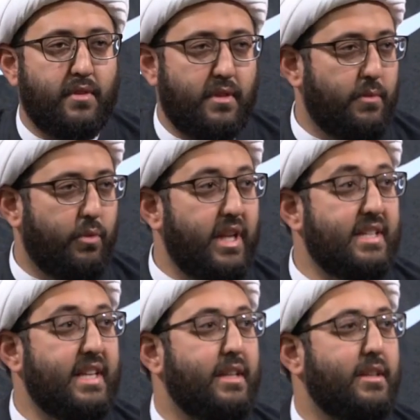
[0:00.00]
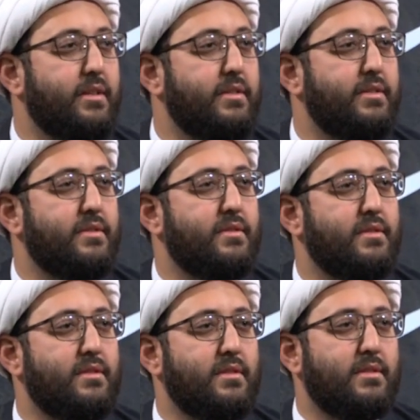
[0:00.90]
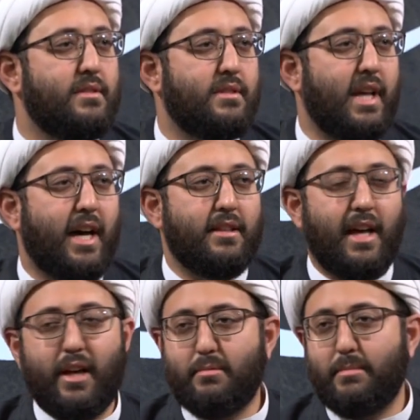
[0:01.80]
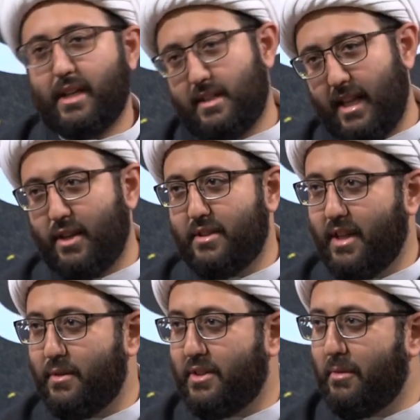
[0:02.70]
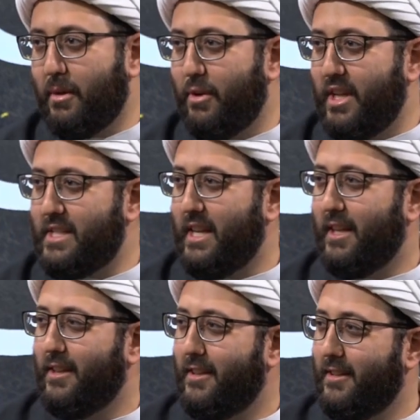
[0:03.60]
What is it? The Outback Steakhouse thing I was talking about. What is it?